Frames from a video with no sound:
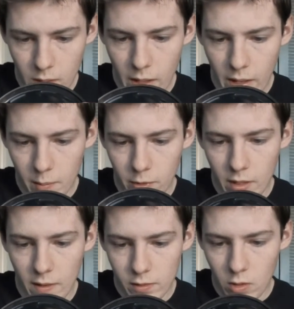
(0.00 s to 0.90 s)
Yeah, I am
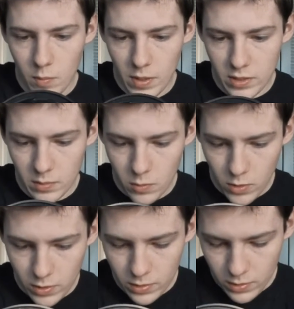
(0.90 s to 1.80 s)
gonna have to go make some
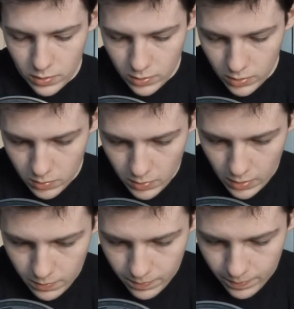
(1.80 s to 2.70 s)
more
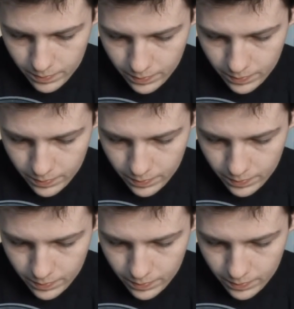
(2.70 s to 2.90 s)
cement.